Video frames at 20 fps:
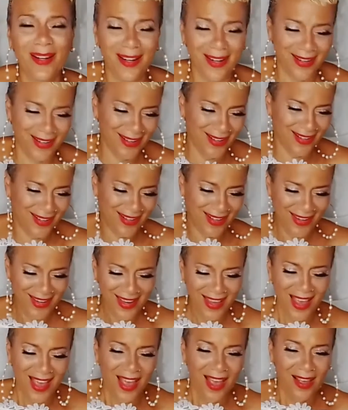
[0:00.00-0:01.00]
work
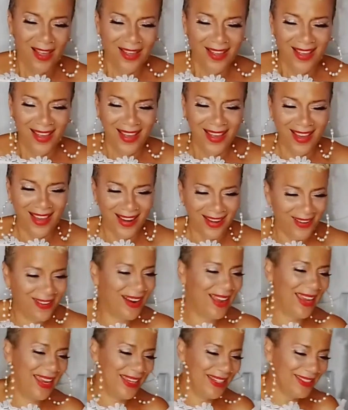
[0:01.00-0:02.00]
all
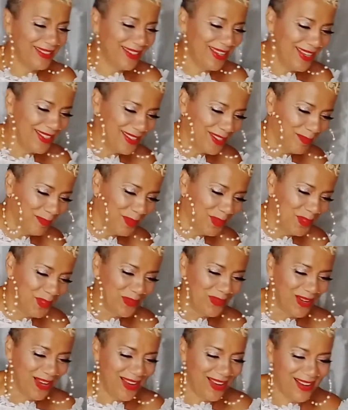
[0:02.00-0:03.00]
right let's
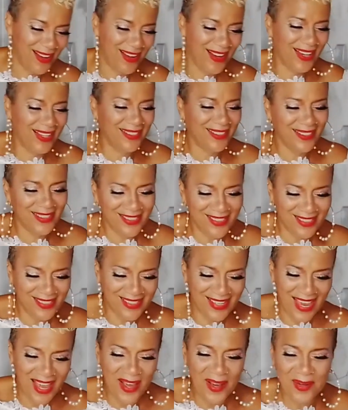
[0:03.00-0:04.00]
move on
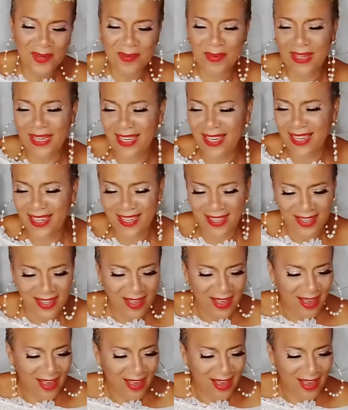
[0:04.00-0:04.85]
shall we